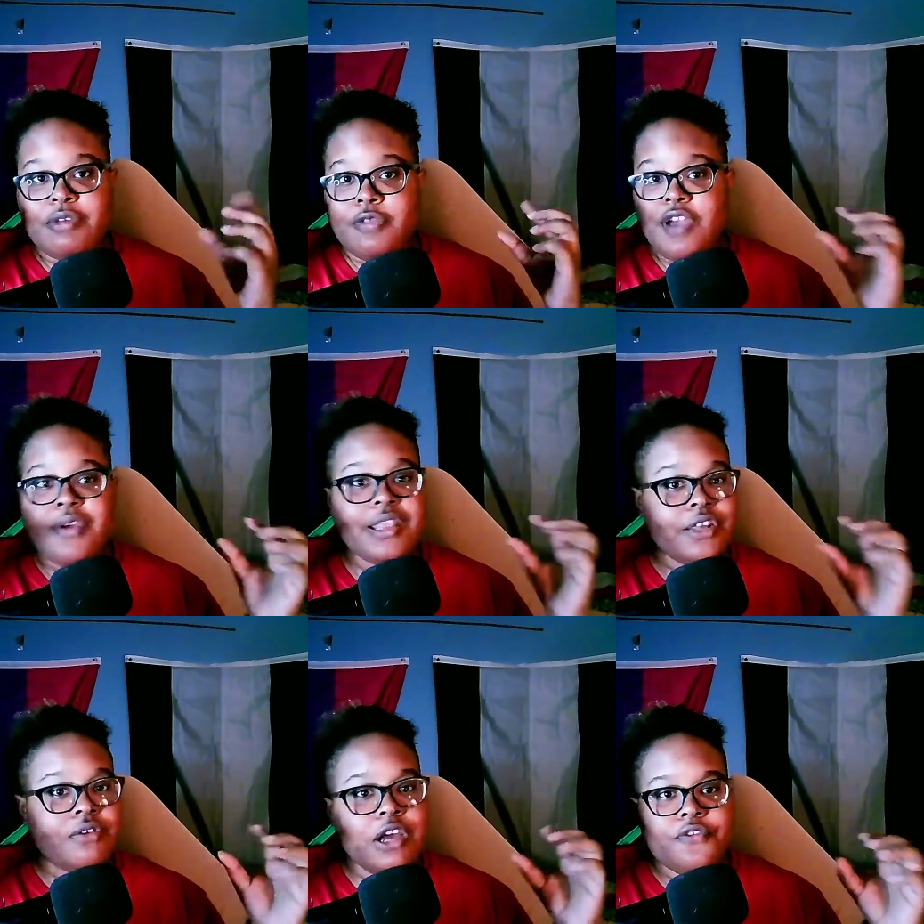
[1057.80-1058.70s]
very
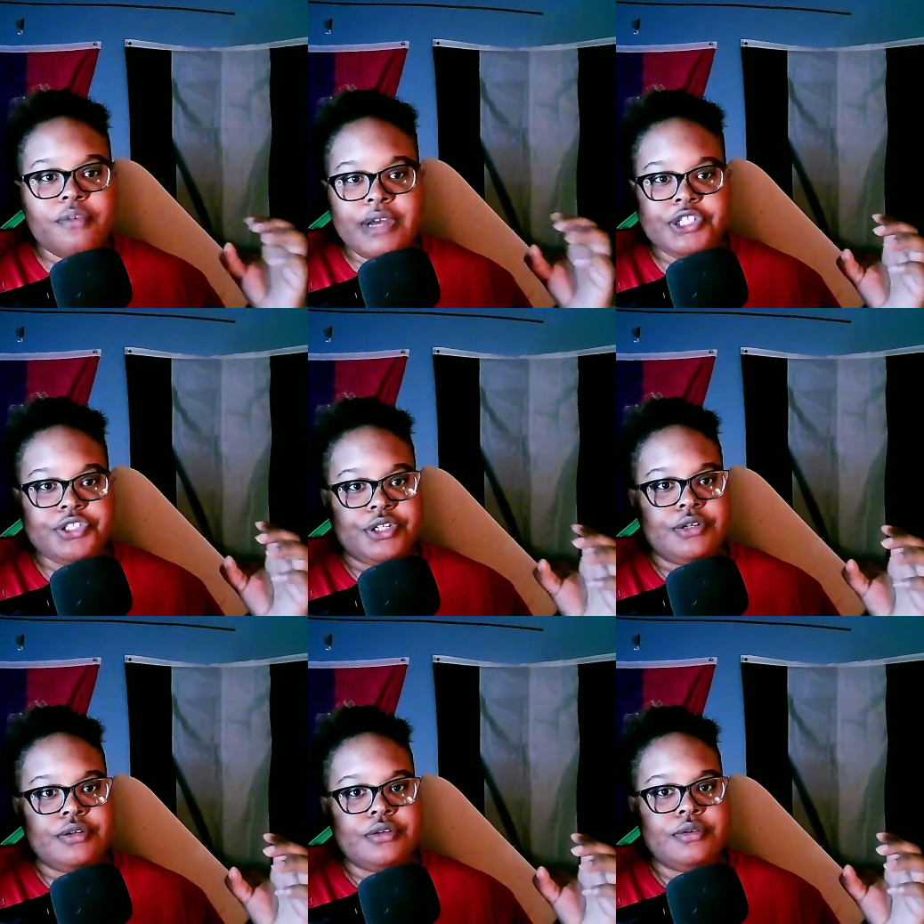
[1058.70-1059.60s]
little information
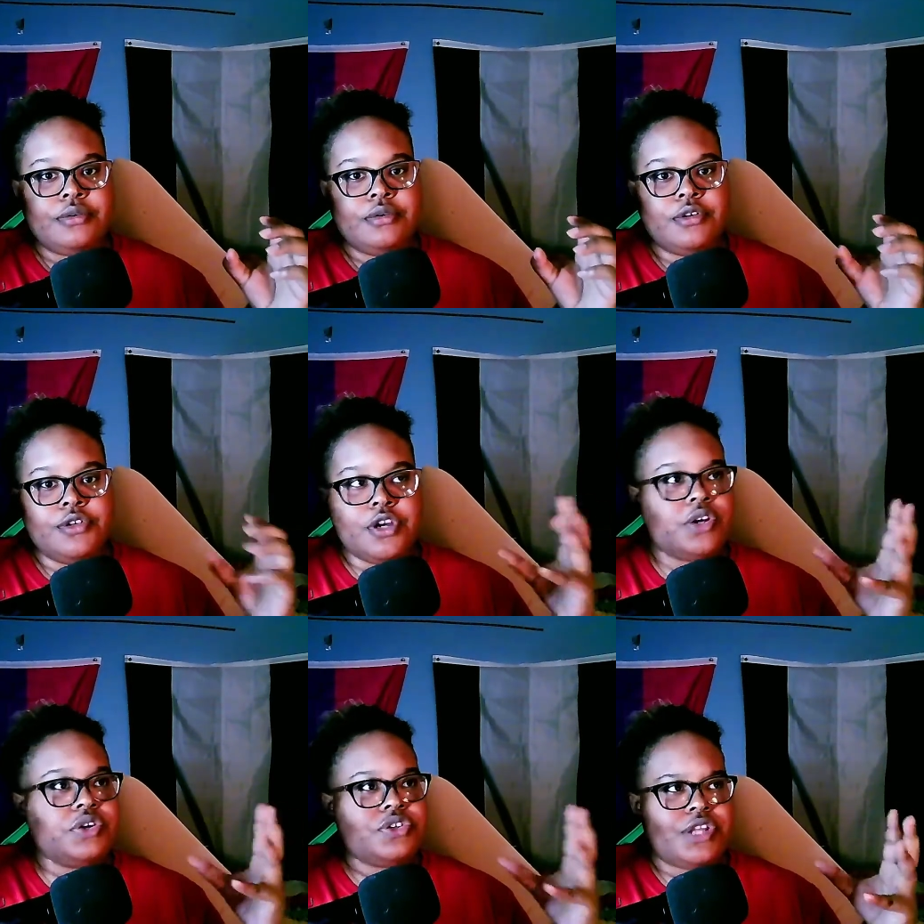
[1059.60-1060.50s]
to
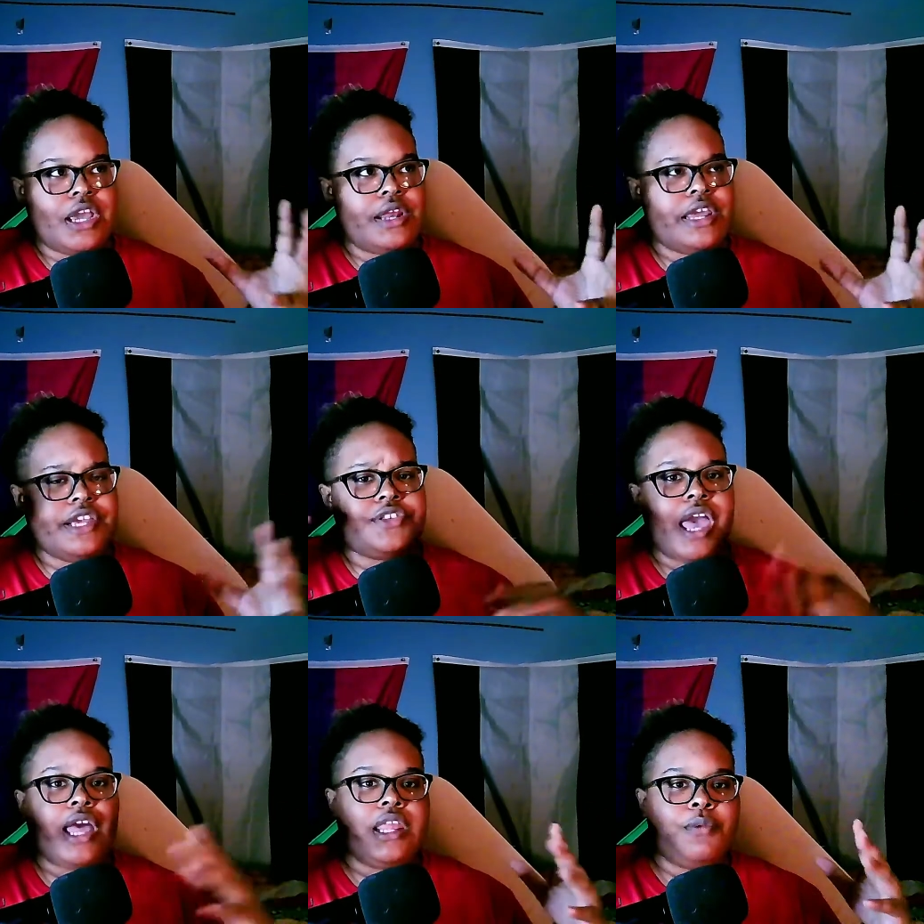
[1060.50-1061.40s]
understand
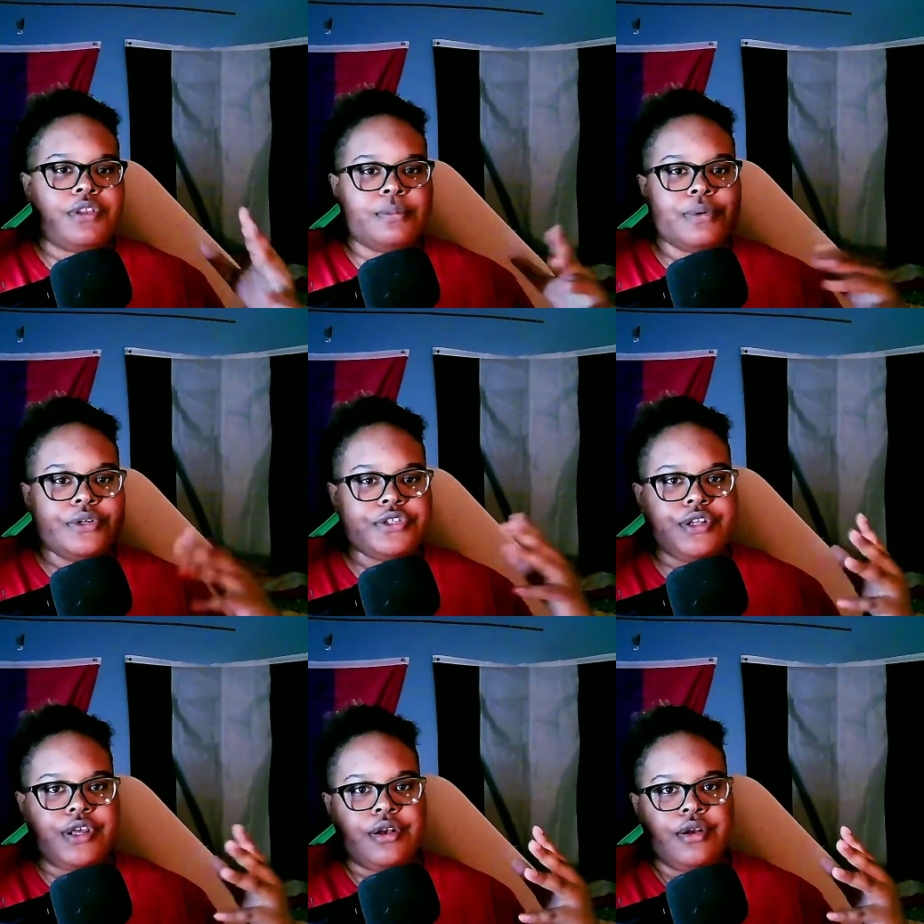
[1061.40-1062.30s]
exactly what the
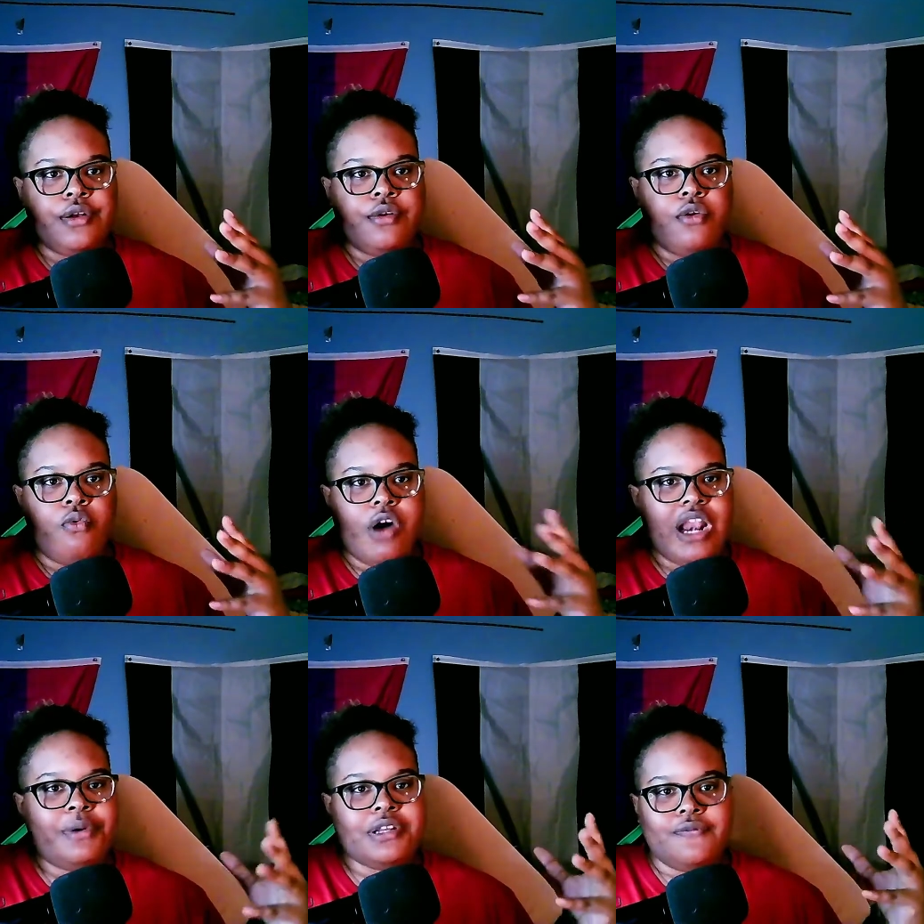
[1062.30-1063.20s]
person
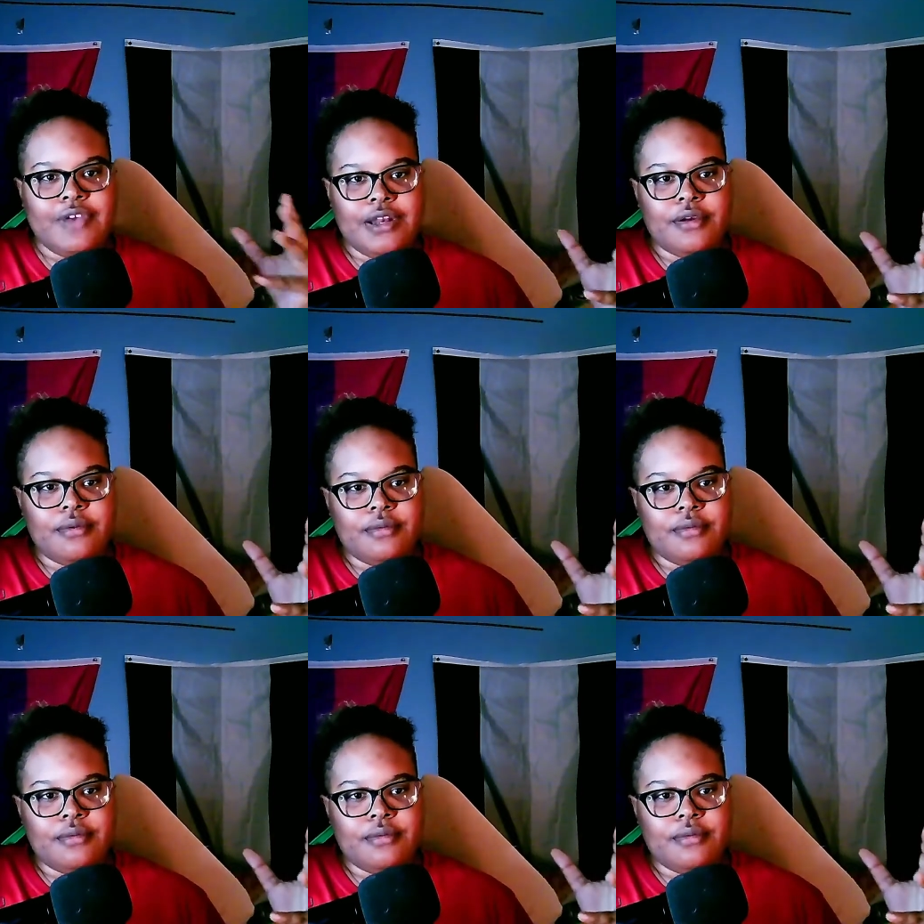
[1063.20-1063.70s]
wanted with the video.